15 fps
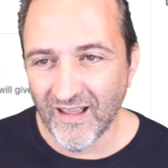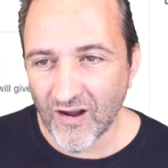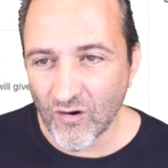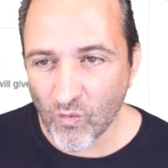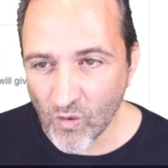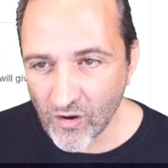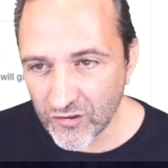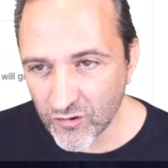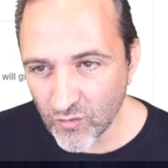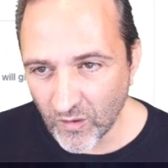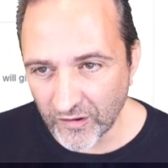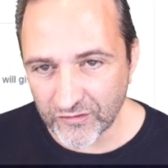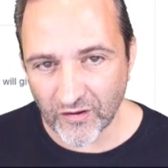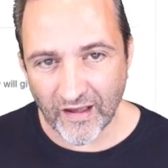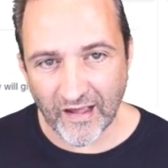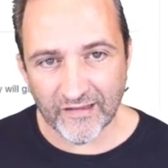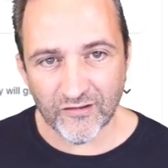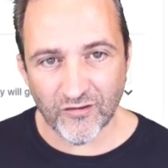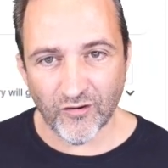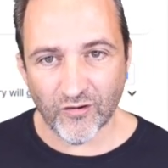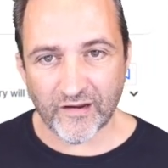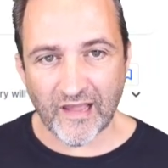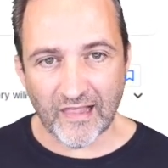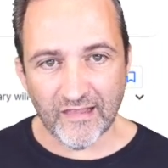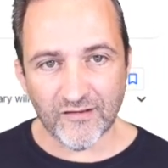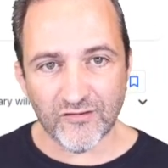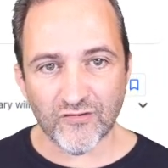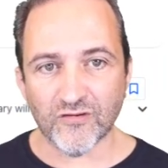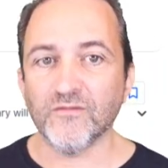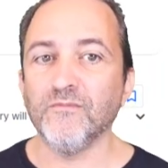what you want to add to your
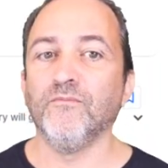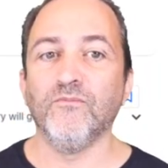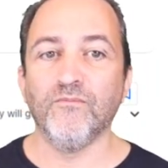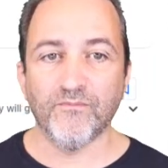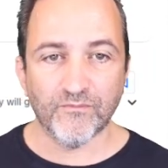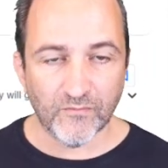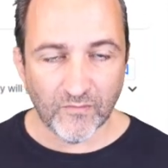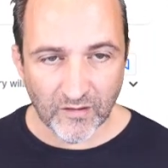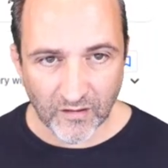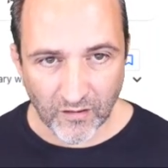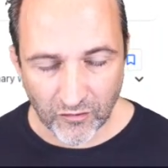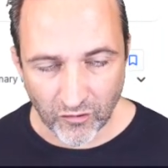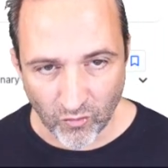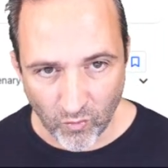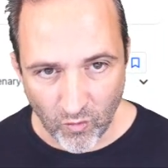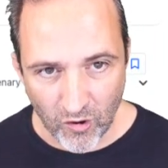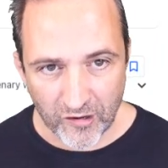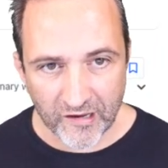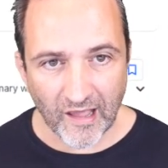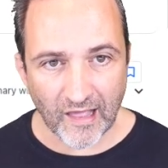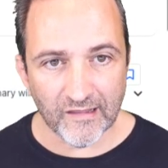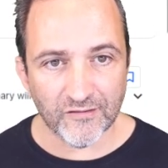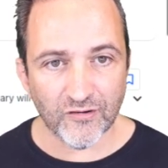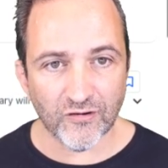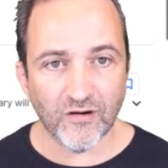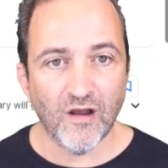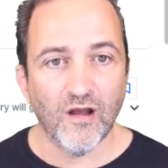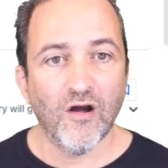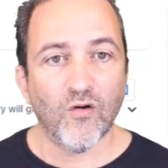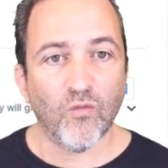calendar, your work calendar,
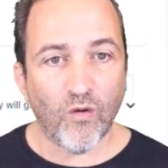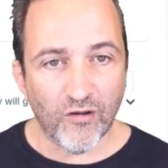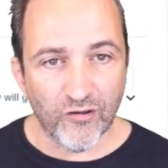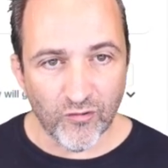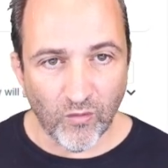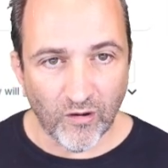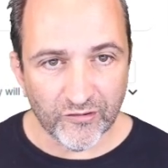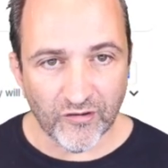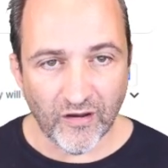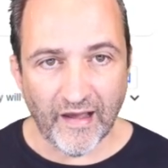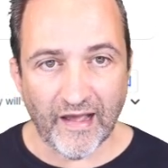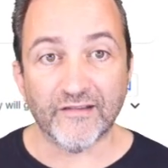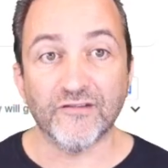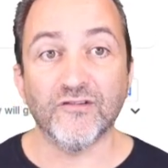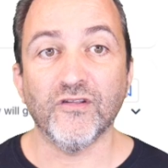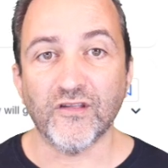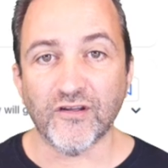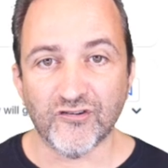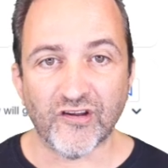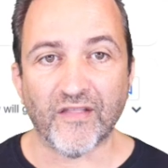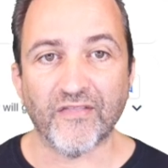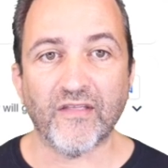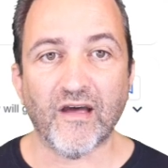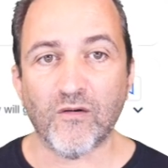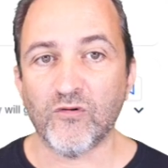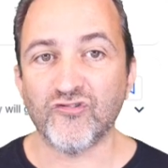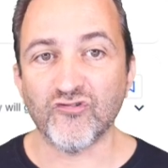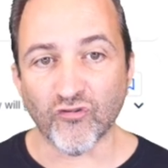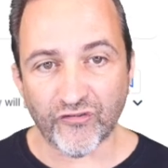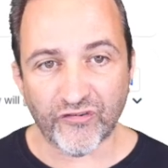what you want to add to the agenda,
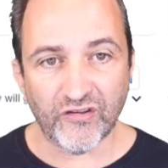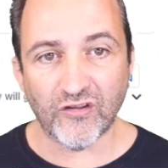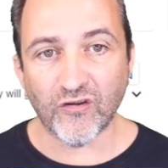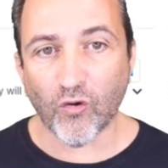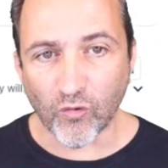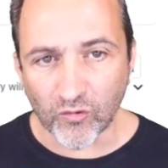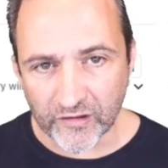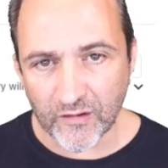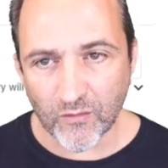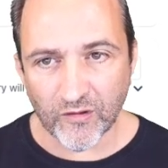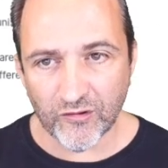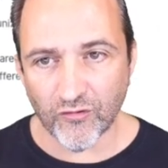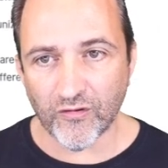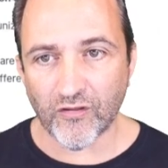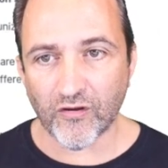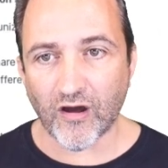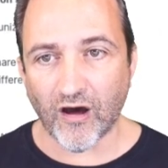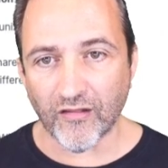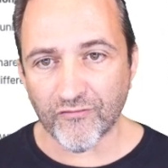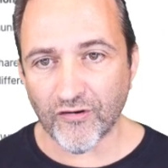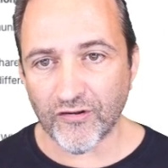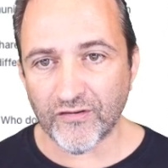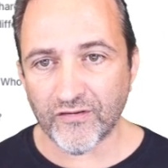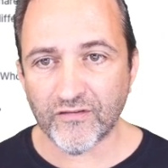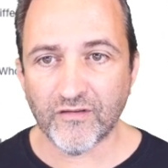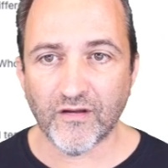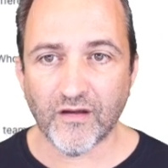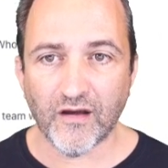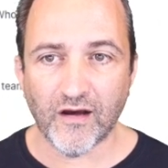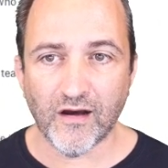which you'll see only when you're in the conference,
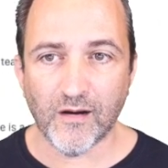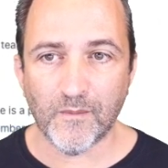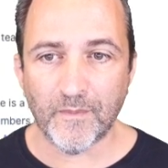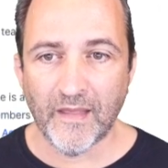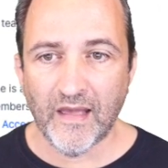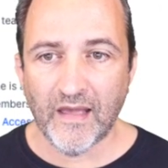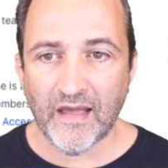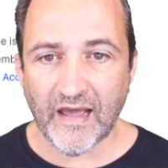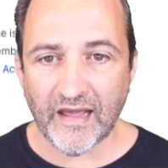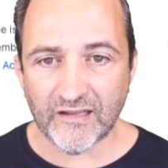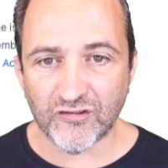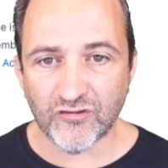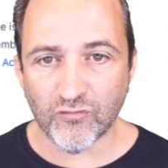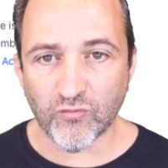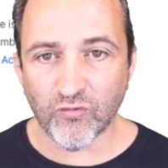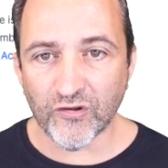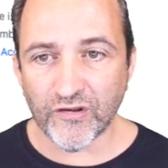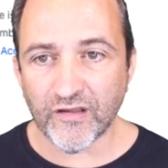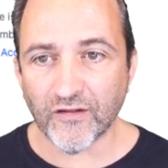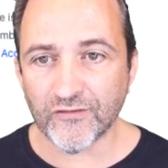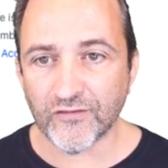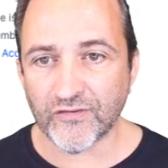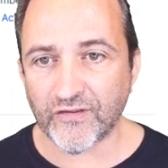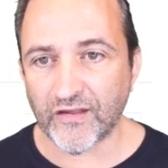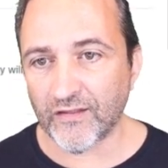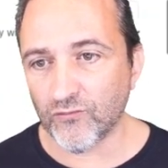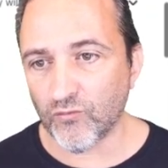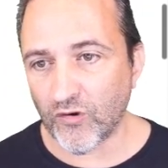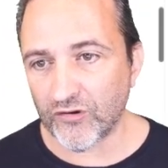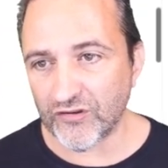and to really
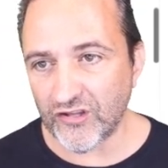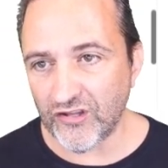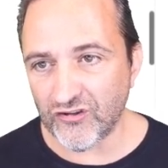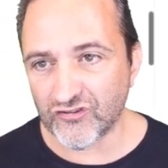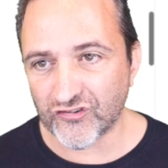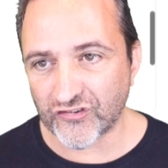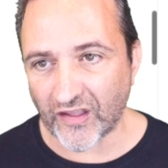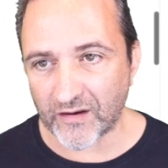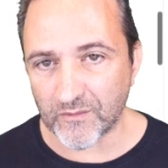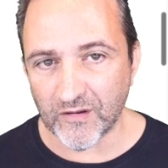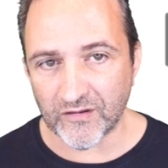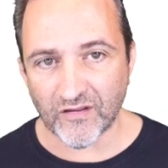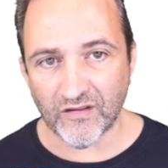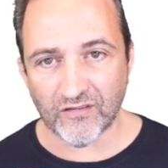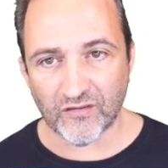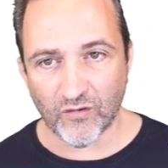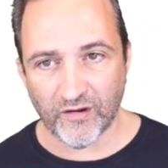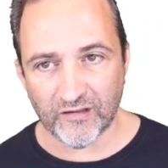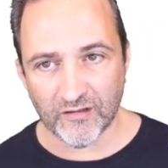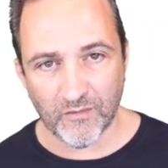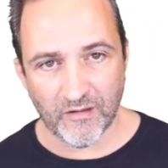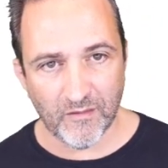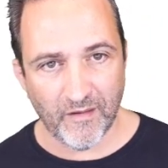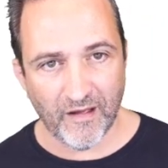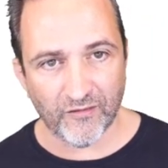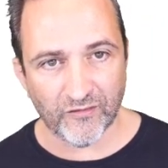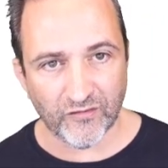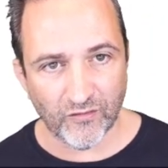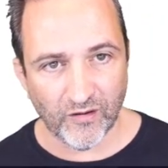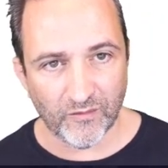understand what each segment is going to be
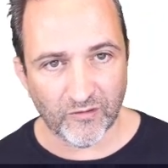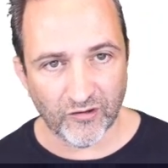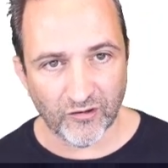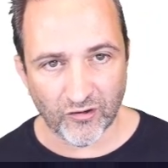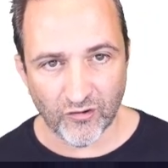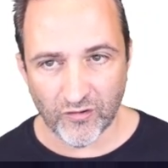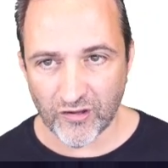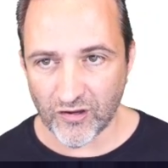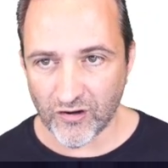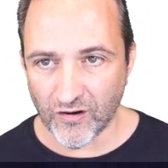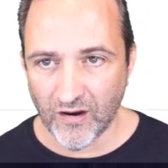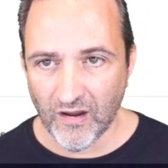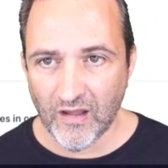about. So I'm going to go here.